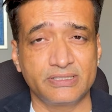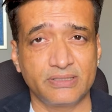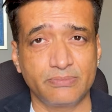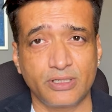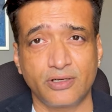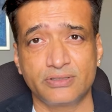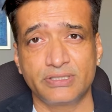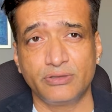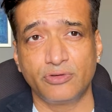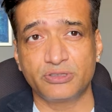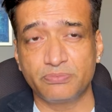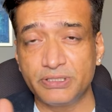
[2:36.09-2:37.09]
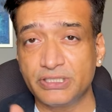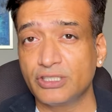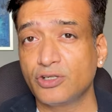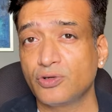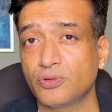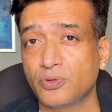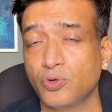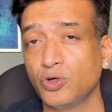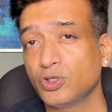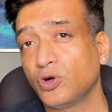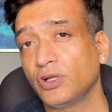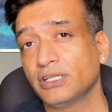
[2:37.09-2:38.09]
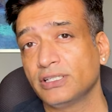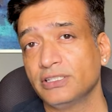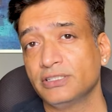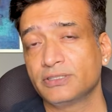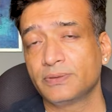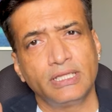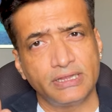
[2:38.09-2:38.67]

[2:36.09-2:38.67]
it because he was busy cold calling leads.